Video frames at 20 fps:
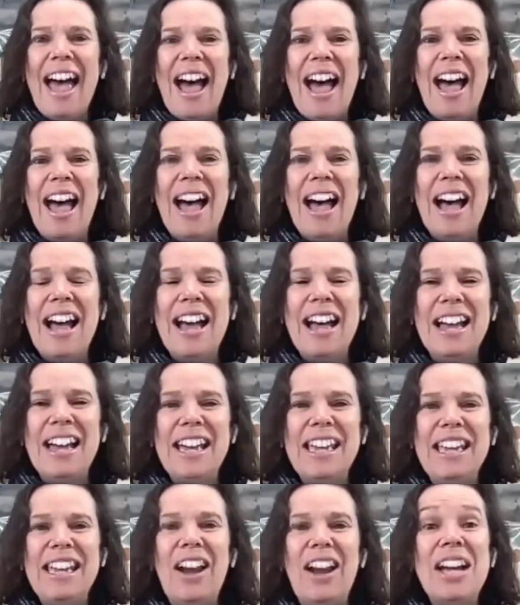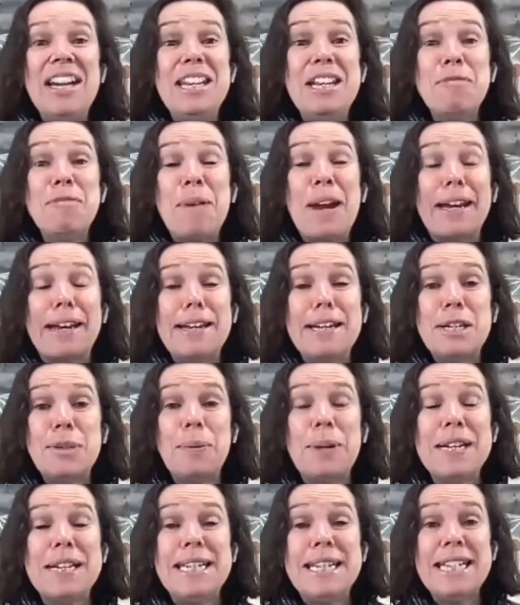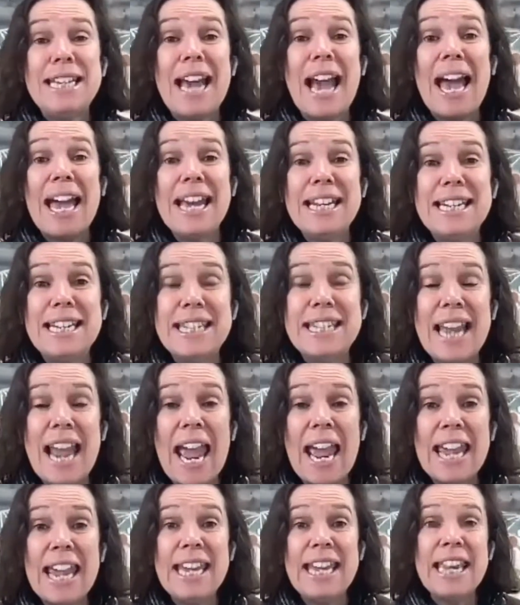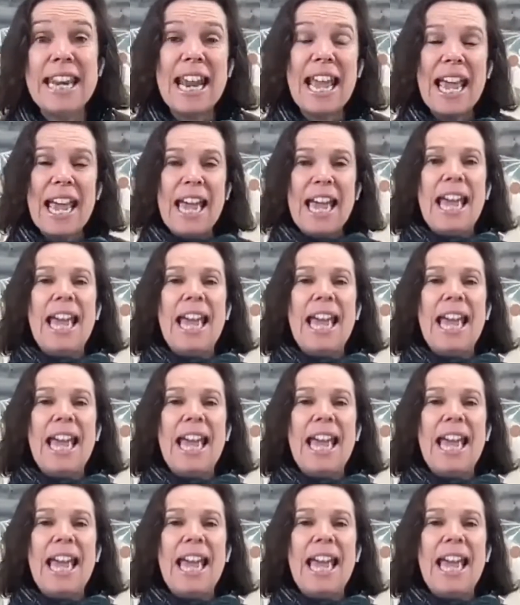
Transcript: I knit it back in 2018.